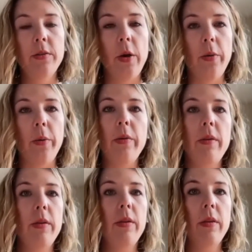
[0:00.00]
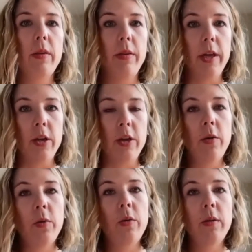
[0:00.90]
So the
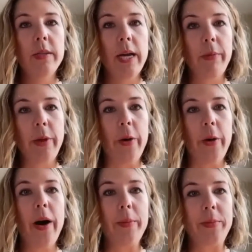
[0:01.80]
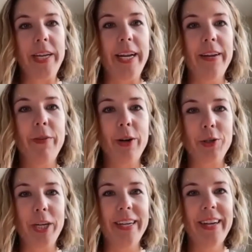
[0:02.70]
new Tableau updated
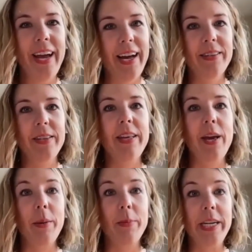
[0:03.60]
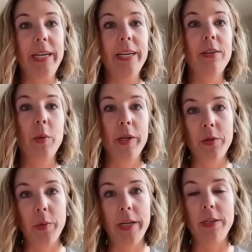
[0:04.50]
version has the updated
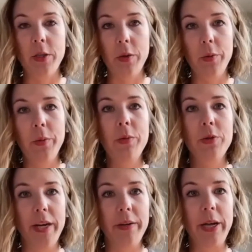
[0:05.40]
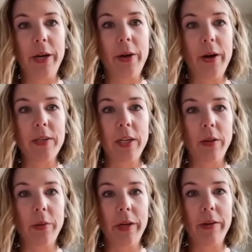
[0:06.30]
2022 childcare costs
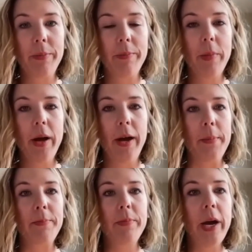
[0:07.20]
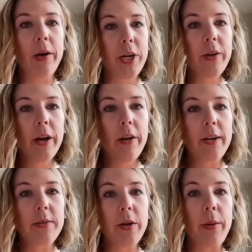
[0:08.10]
included. Now, childcare
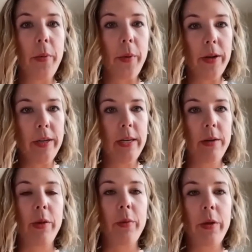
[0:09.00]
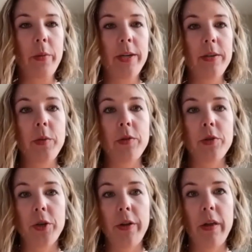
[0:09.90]
costs are important, and we really wanted to
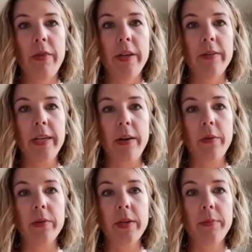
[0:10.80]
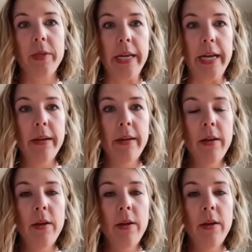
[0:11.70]
ensure that this data was up to date